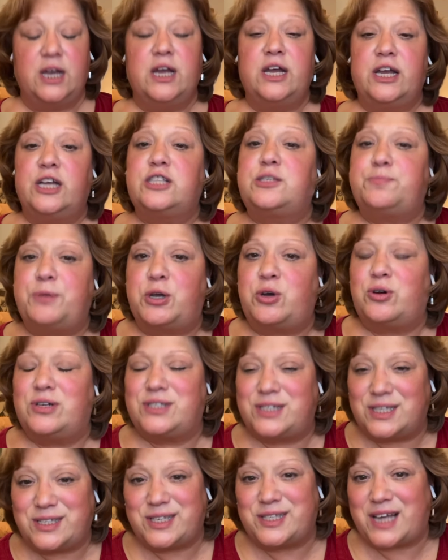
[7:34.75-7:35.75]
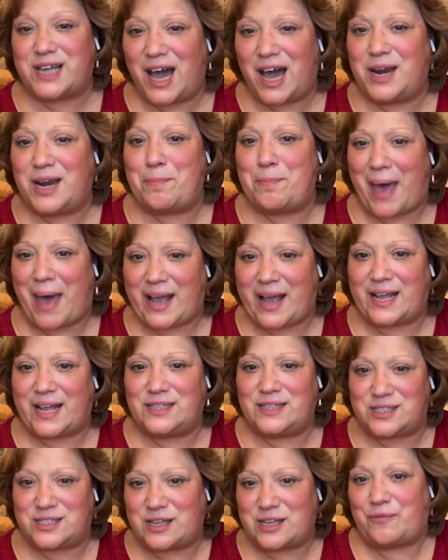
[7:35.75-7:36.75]
it's because this is the kind of back-end
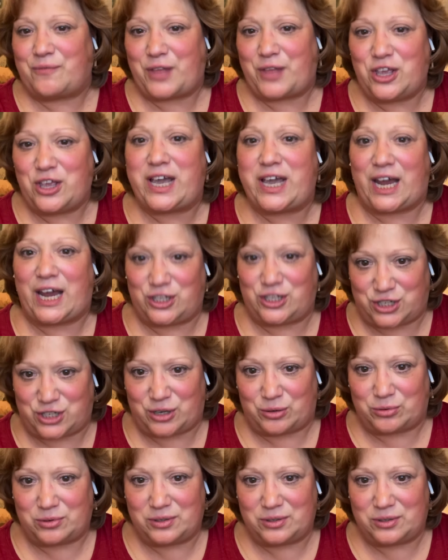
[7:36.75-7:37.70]
stuff that you got to do.